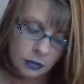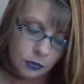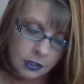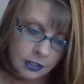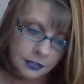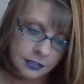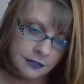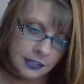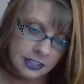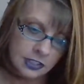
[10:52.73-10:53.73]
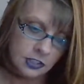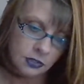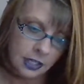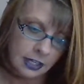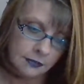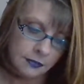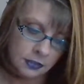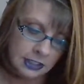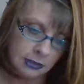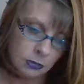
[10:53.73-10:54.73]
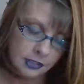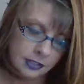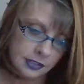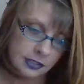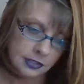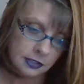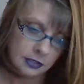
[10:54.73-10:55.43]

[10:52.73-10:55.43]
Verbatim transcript: What other advice do you have for Libras?